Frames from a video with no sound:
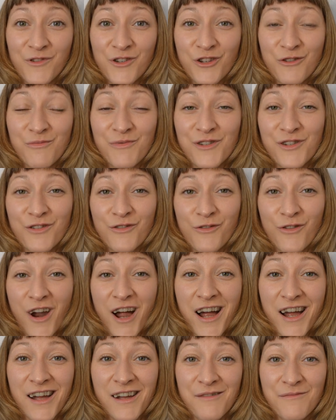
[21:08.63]

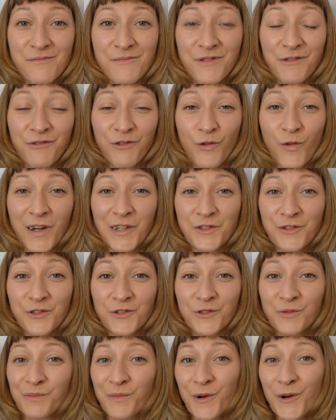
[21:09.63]
Subscribe if you want to
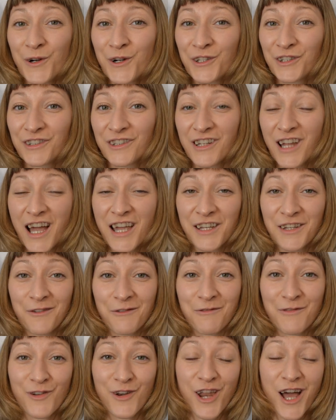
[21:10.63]
support, like
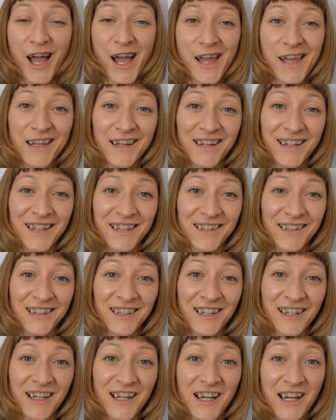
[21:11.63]
if you like.
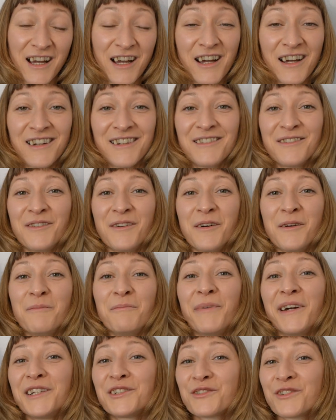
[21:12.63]

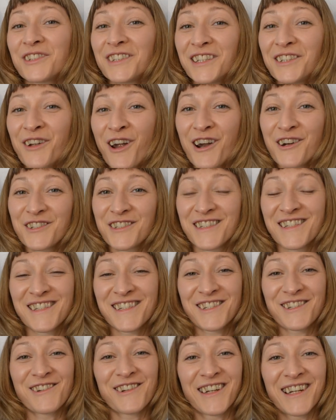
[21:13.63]
Patron an
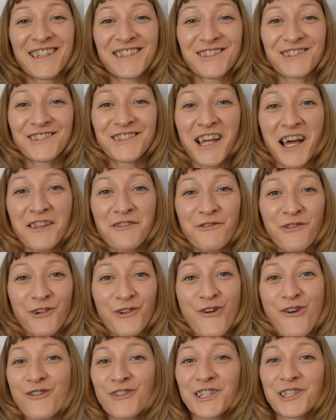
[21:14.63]
artist, you can do that
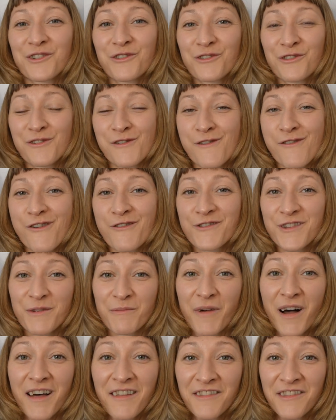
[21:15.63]
for only €2 a
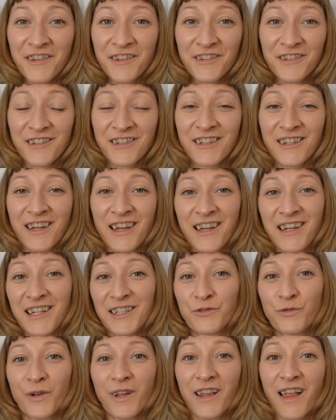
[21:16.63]
month.
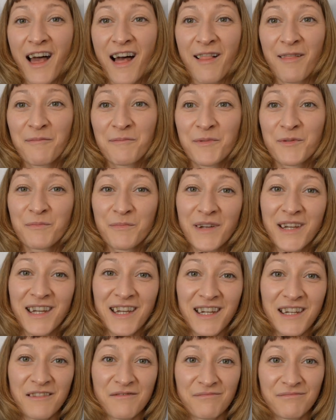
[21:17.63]
It will help
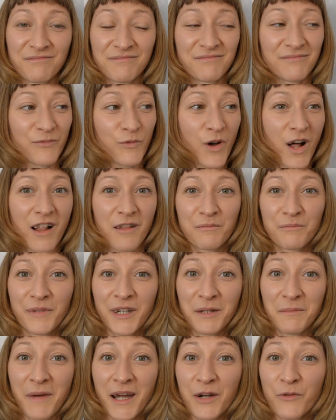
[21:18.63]
me, well,
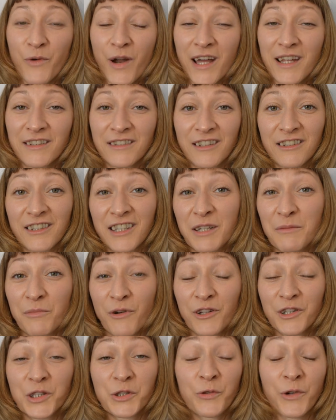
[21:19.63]
pay my rent and keep
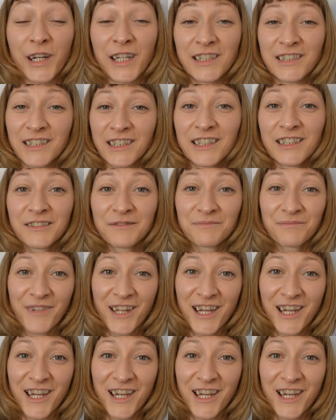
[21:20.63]
on creating.